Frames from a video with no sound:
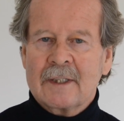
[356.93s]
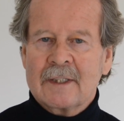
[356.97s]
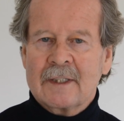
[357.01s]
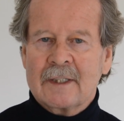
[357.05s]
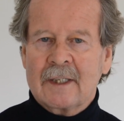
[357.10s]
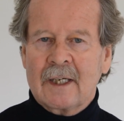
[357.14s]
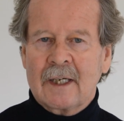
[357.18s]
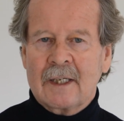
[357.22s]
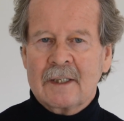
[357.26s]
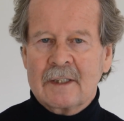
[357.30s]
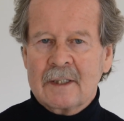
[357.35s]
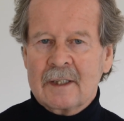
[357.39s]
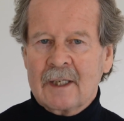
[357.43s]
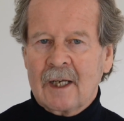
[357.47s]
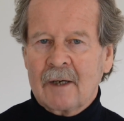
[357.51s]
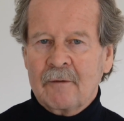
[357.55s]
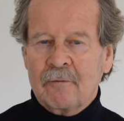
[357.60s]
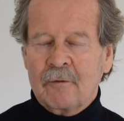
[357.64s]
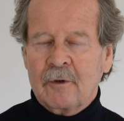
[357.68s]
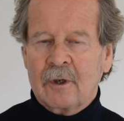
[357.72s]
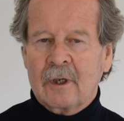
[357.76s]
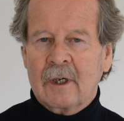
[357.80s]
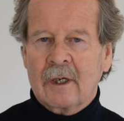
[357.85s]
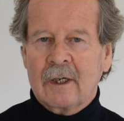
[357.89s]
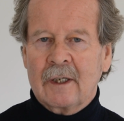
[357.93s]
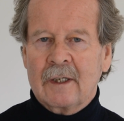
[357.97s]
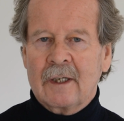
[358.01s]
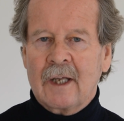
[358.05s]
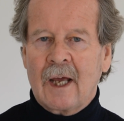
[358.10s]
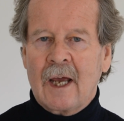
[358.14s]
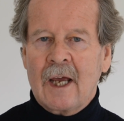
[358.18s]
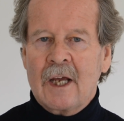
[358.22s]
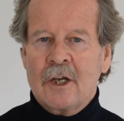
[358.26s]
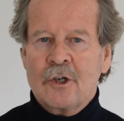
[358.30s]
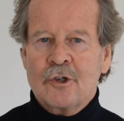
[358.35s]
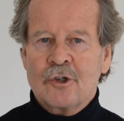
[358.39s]
states in Africa and
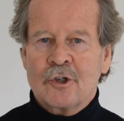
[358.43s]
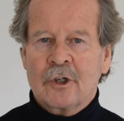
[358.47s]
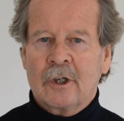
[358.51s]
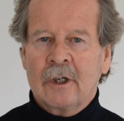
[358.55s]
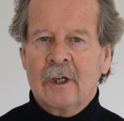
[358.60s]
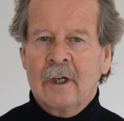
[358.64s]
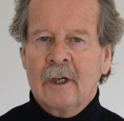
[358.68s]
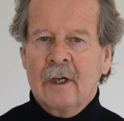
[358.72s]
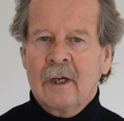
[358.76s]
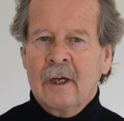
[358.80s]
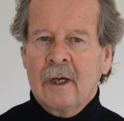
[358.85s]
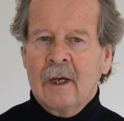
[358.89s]
Asia,